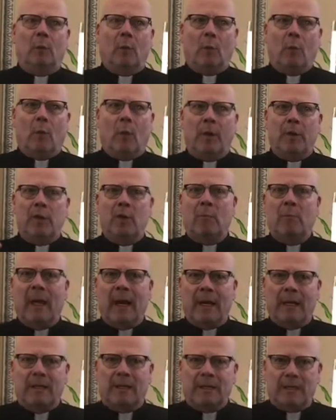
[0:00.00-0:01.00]
what you
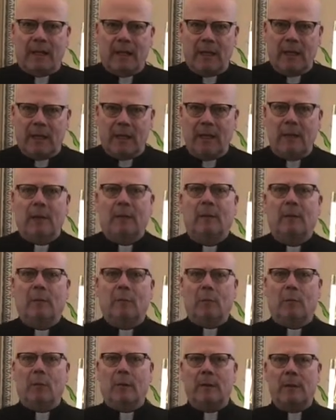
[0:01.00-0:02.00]
might see
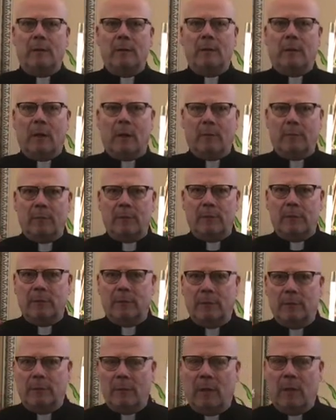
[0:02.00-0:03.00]
when you come
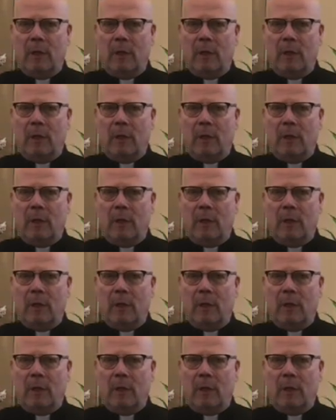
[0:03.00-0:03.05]
to